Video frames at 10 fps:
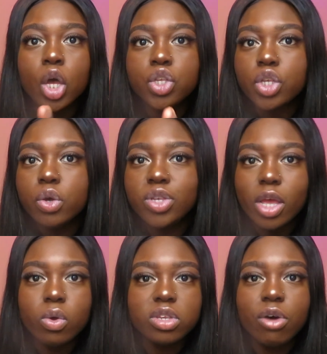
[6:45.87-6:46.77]
So
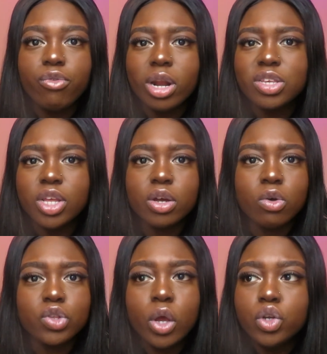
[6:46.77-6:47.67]
set yourself realistic
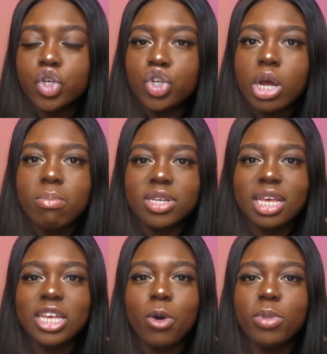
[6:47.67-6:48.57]
goals. Don't just jump, because
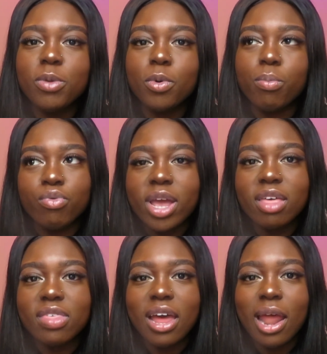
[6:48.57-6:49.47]
that's how people
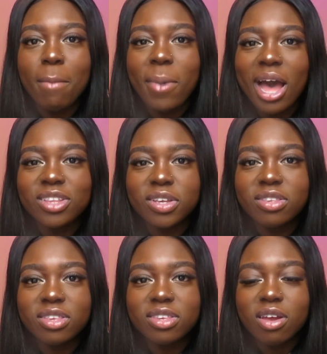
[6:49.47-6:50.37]
break their like
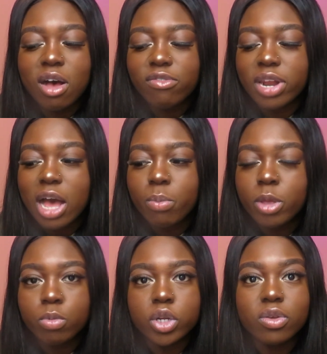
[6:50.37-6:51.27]
patterns and stuff, and how
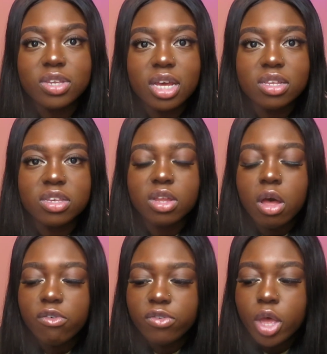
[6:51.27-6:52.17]
people don't stick to stuff.